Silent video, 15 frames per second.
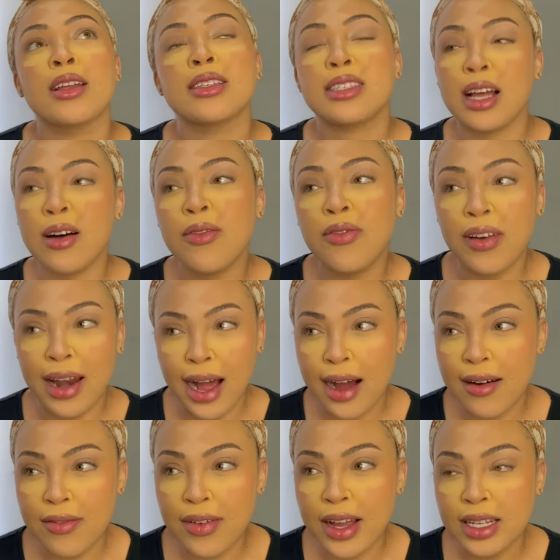
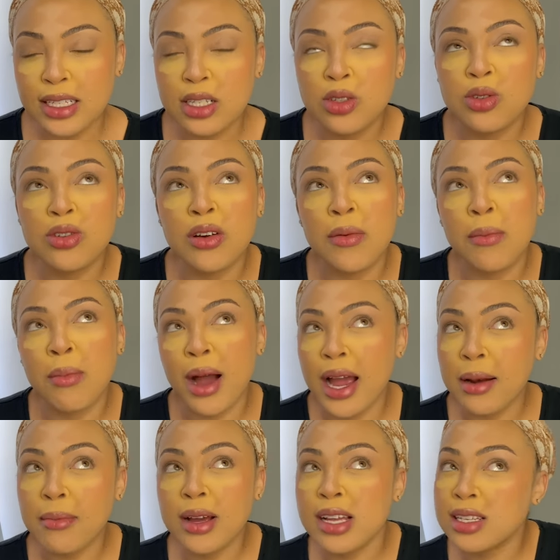self-love and just to
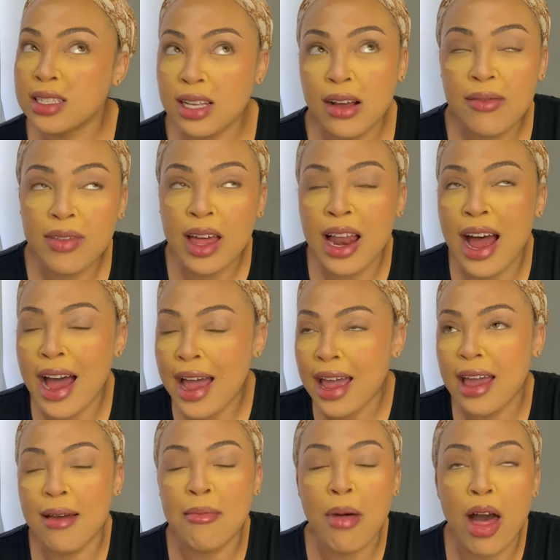remind myself that I
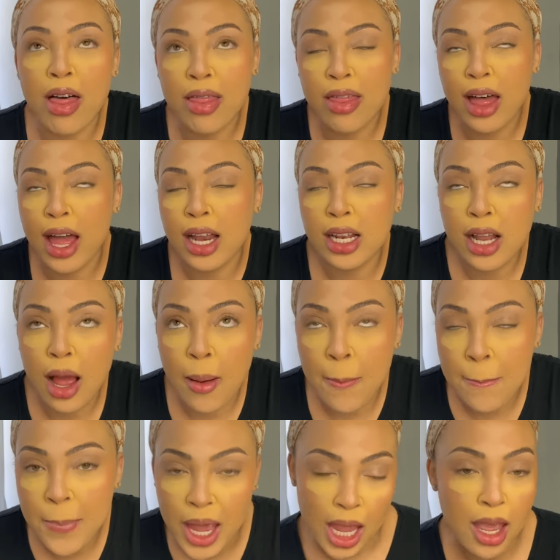am
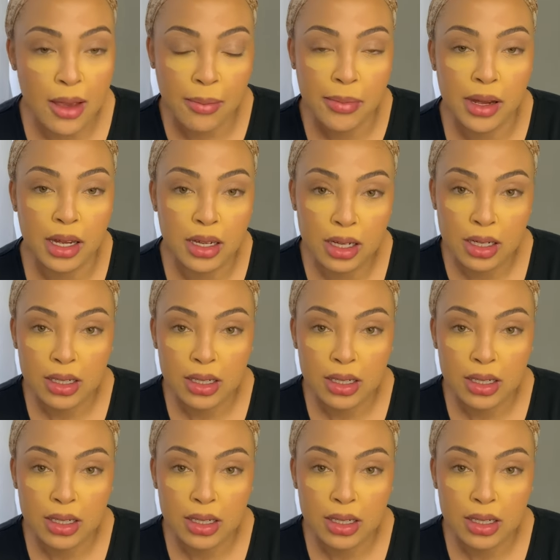that babe.